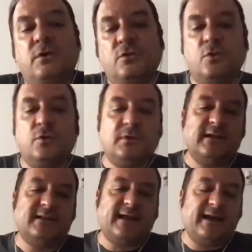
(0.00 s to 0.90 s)
not the
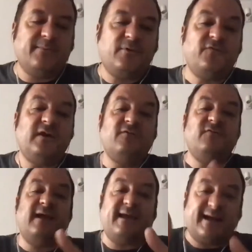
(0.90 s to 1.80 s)
time of if
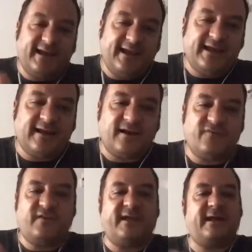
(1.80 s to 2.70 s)
they are here,
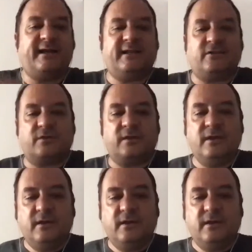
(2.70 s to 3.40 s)
if they are in another.